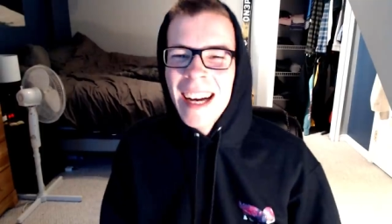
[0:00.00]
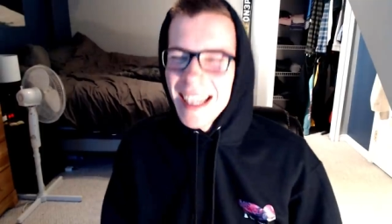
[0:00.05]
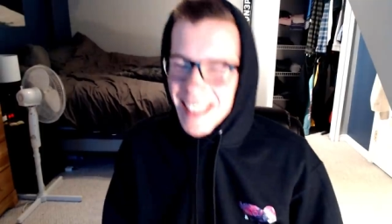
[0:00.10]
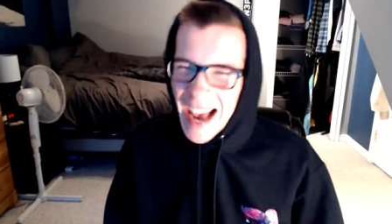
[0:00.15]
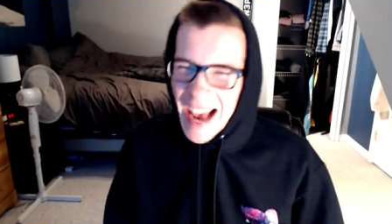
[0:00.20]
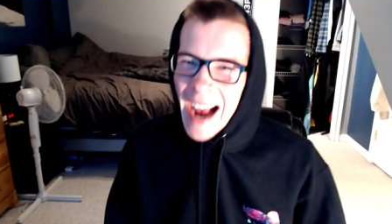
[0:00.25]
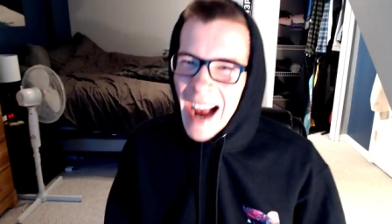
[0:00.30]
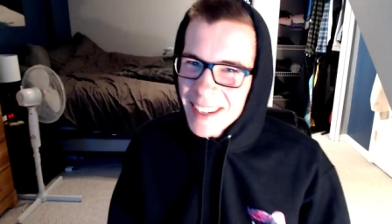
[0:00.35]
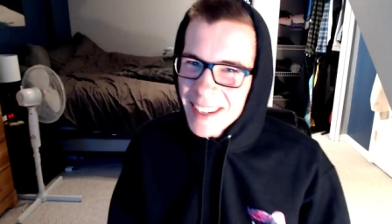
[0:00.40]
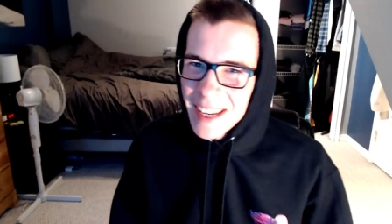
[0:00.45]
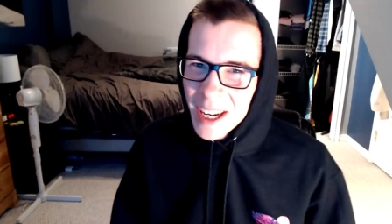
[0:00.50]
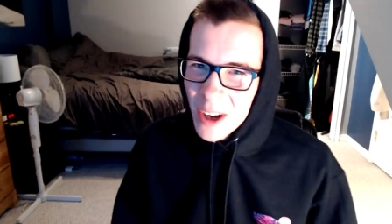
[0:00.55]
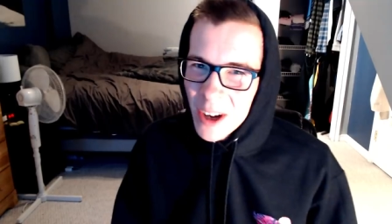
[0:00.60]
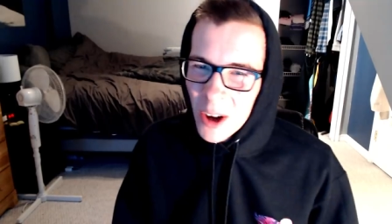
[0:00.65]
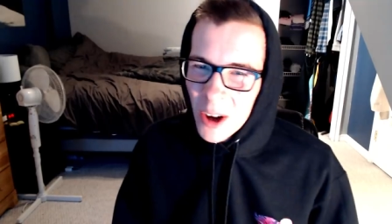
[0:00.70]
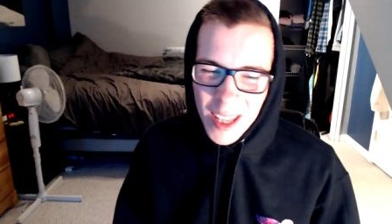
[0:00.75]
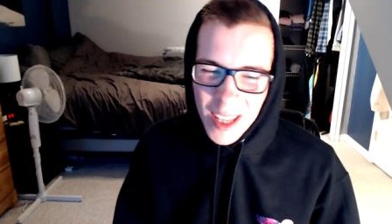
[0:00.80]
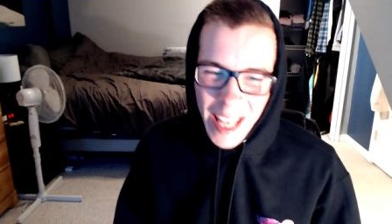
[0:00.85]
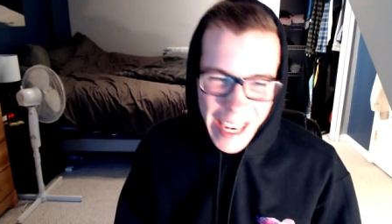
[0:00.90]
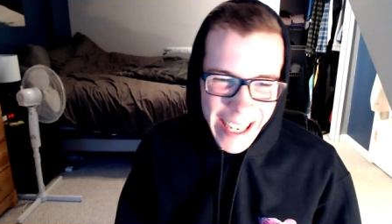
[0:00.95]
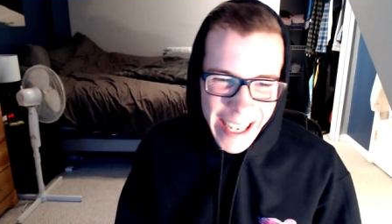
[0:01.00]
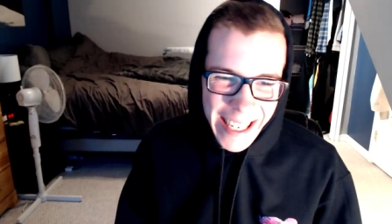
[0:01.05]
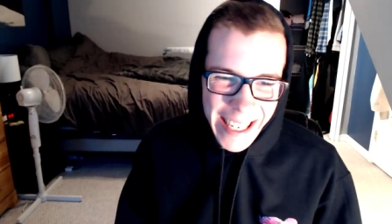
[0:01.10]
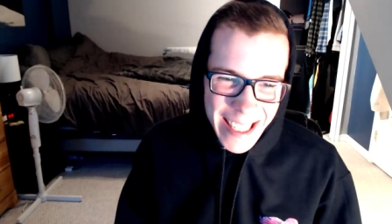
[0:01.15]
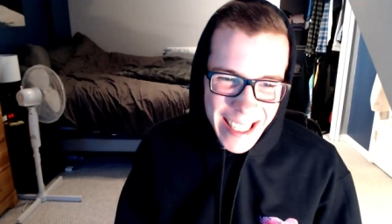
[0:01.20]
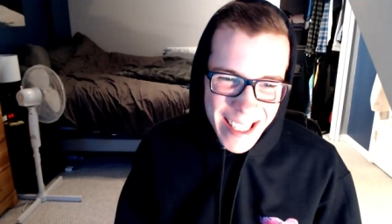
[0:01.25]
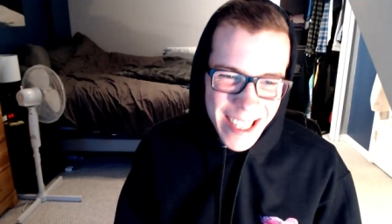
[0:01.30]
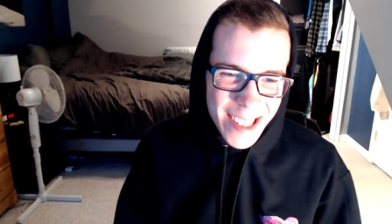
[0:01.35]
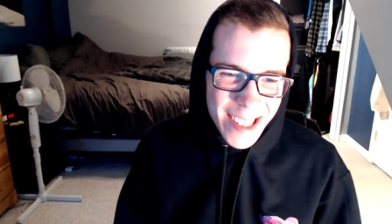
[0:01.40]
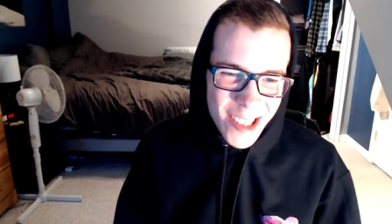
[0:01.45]
technical
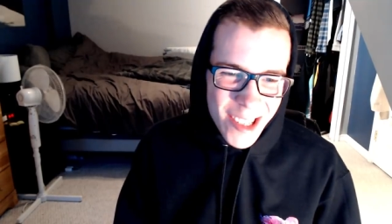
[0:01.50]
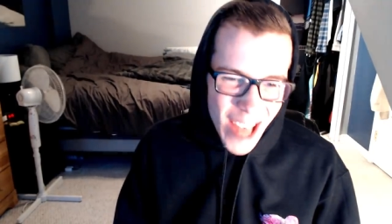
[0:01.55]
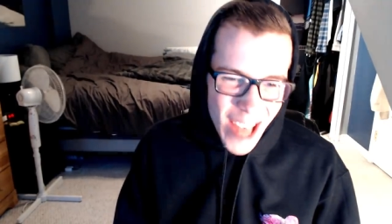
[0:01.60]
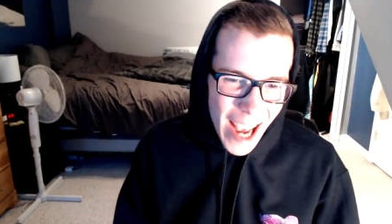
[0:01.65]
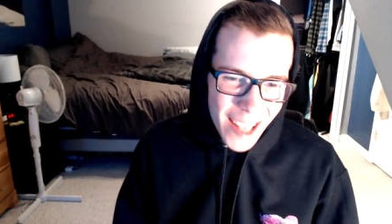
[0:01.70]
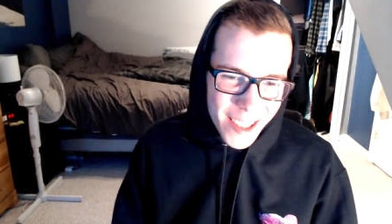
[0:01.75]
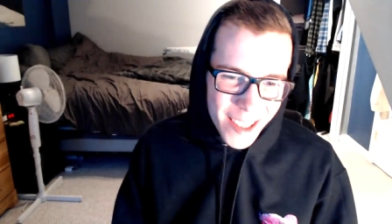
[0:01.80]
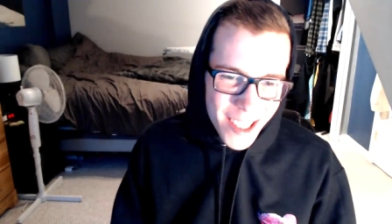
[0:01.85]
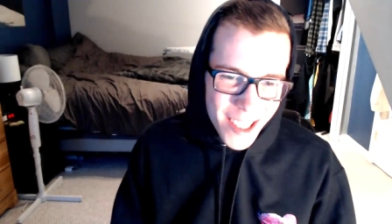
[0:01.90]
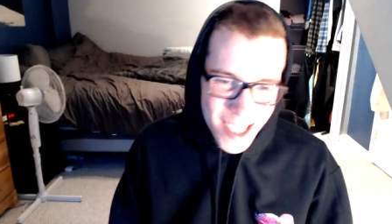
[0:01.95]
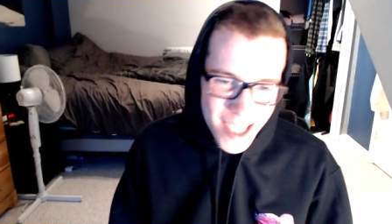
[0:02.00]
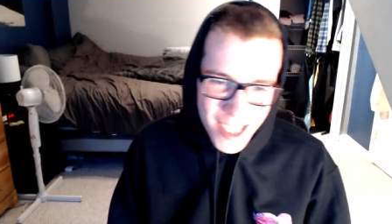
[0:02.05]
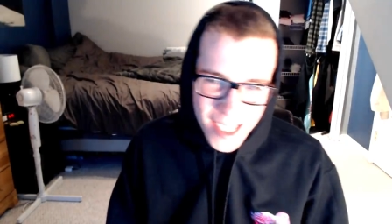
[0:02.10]
ladies and gents.